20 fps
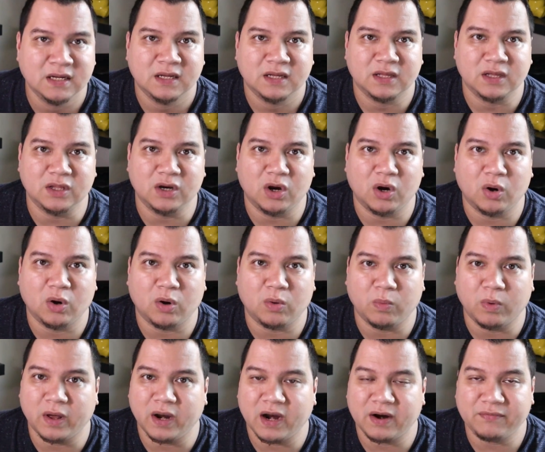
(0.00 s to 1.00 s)
you know
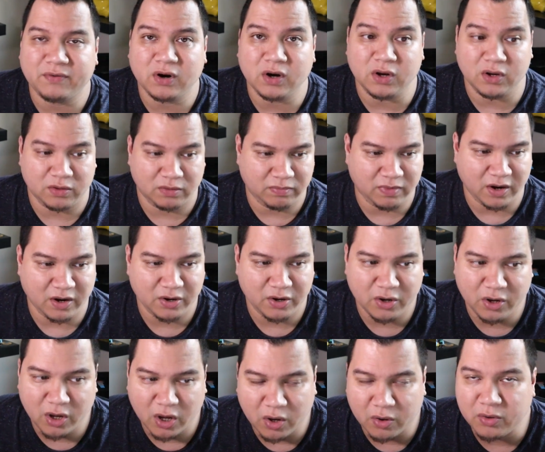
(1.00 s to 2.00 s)
whatever there you
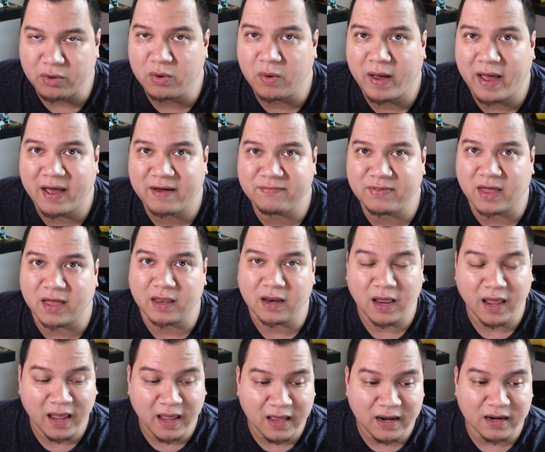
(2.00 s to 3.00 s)
go you have that
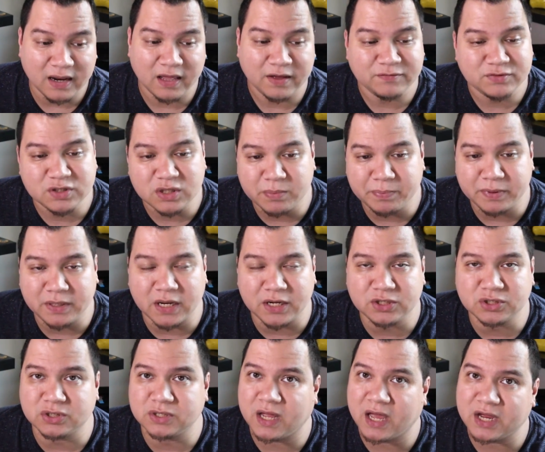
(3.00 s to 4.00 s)
and it gives you the
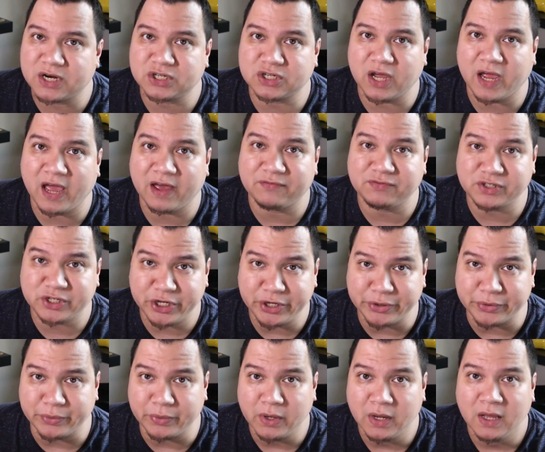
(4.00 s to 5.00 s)
potential to actually have
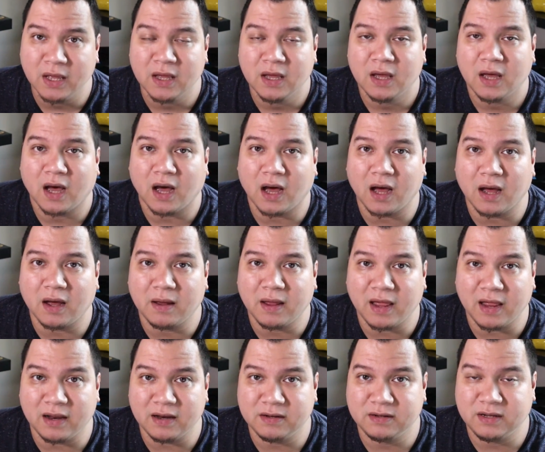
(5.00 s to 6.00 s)
two uh,
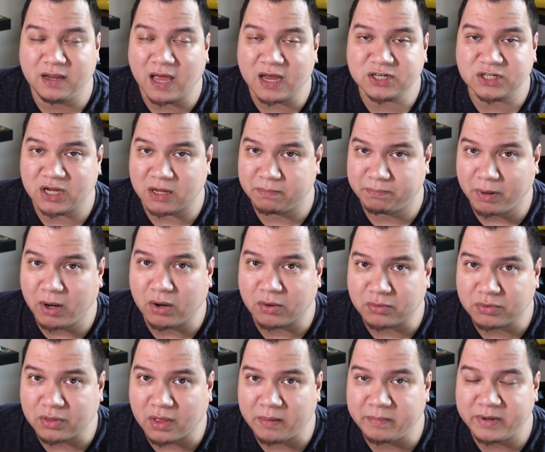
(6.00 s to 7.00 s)
to actually get
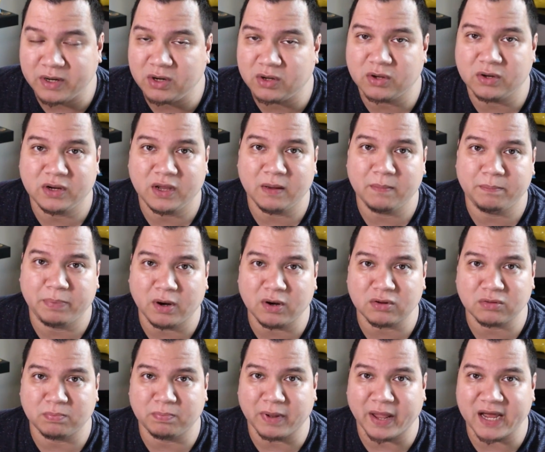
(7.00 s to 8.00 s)
both. I mean, you could get
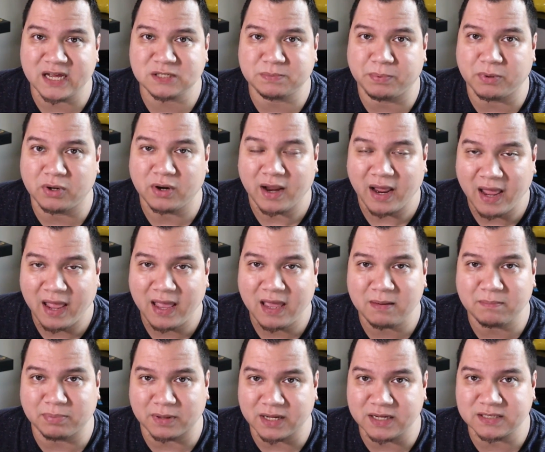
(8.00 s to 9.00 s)
both Blast Burn
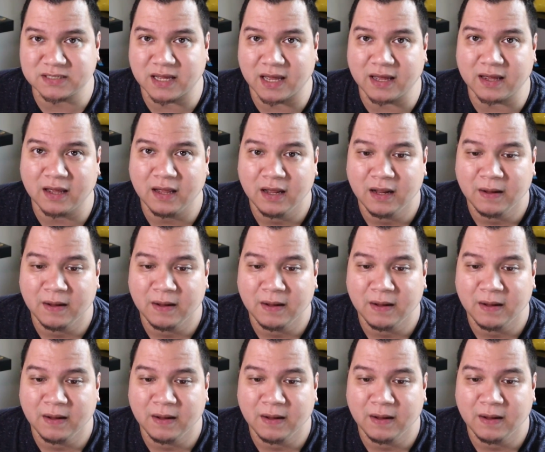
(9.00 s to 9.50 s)
and Blaze Kick